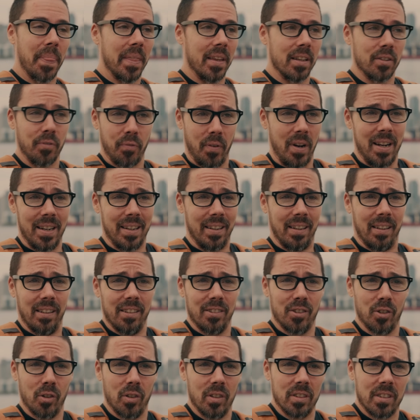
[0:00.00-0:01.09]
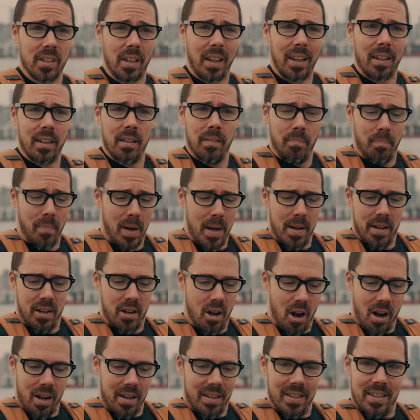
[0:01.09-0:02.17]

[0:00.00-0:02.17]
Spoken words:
It's fine. So it's like, my gut